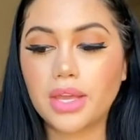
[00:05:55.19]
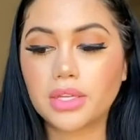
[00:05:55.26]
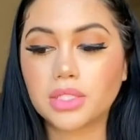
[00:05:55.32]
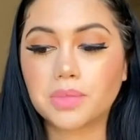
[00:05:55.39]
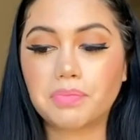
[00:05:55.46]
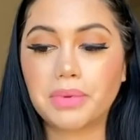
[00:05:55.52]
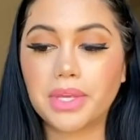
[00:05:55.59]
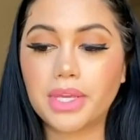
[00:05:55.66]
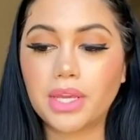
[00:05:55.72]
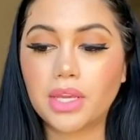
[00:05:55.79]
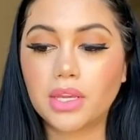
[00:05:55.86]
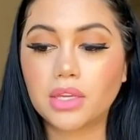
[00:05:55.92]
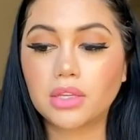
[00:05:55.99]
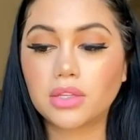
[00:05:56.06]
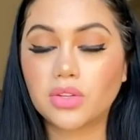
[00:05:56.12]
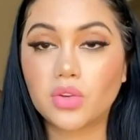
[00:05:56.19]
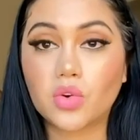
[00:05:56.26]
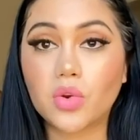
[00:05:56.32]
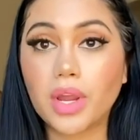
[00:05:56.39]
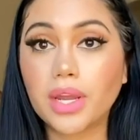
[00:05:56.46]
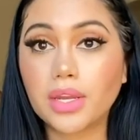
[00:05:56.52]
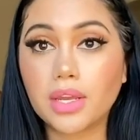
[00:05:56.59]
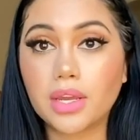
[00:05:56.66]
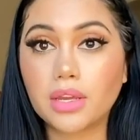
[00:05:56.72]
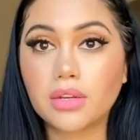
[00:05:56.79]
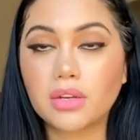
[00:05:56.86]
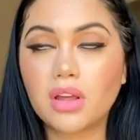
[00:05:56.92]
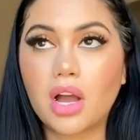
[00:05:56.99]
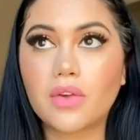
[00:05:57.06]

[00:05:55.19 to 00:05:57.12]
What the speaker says: speaking Ukrainian.